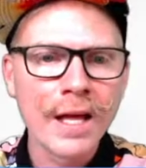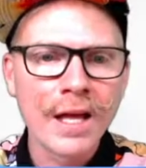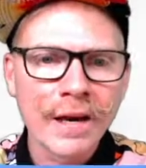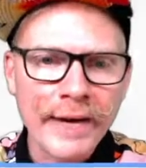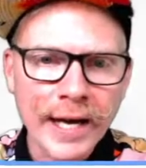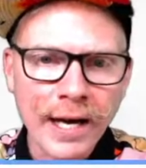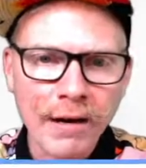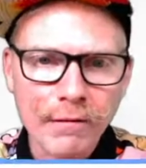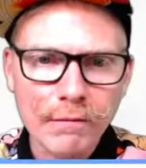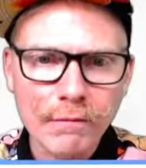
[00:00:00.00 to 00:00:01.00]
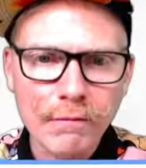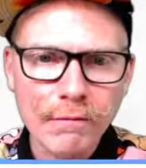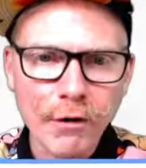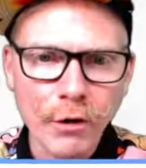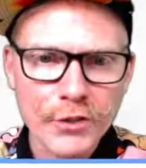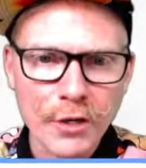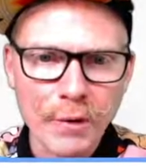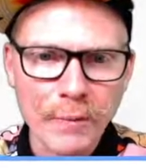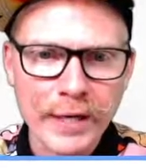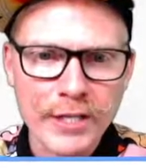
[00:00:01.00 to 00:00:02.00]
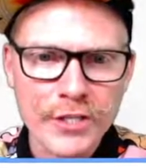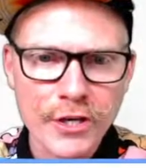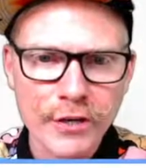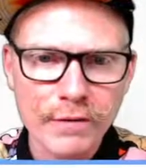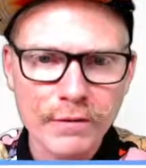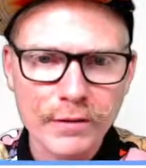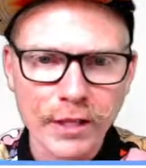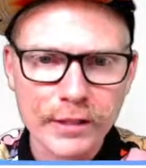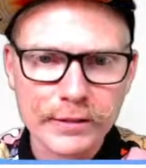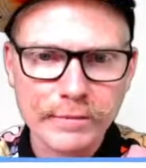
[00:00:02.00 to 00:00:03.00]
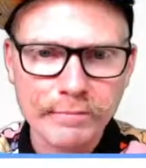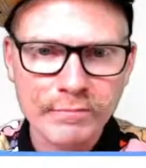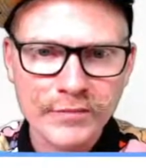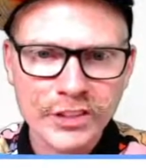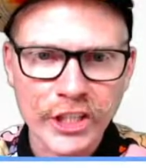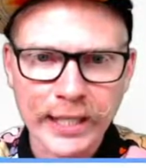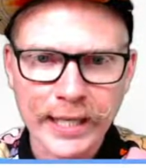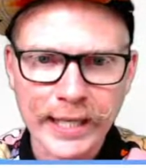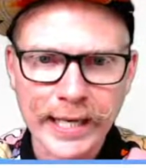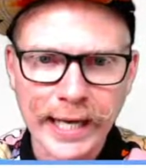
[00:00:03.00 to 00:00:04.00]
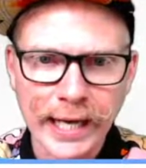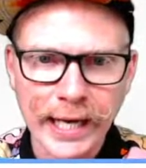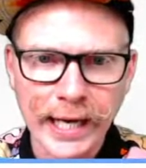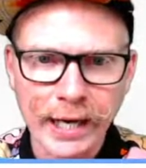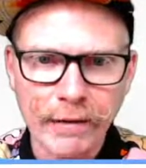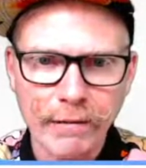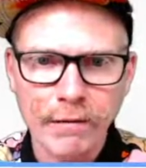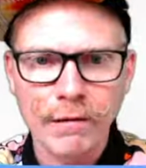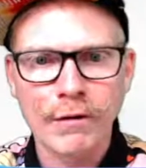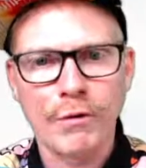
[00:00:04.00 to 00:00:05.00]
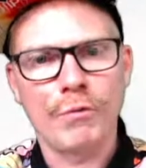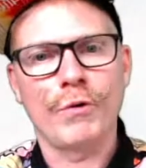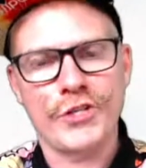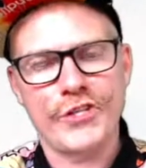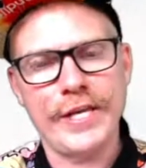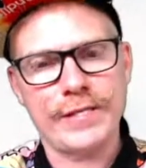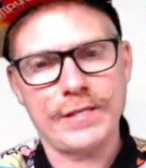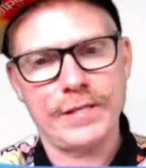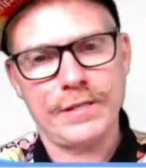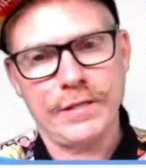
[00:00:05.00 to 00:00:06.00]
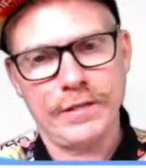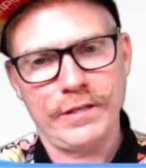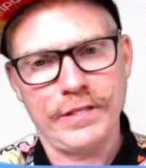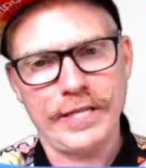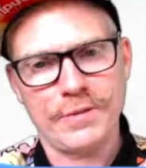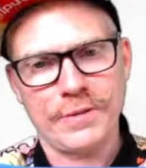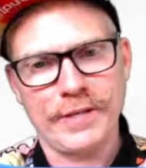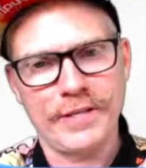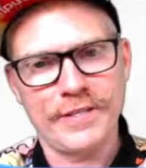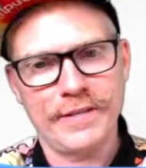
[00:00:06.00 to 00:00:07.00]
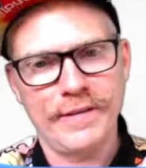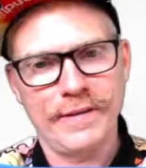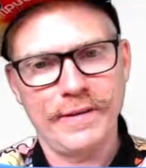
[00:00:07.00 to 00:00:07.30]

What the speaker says: Now, also what we're going to do, look, check it out. Watch this. Can you guess what I'm going to do?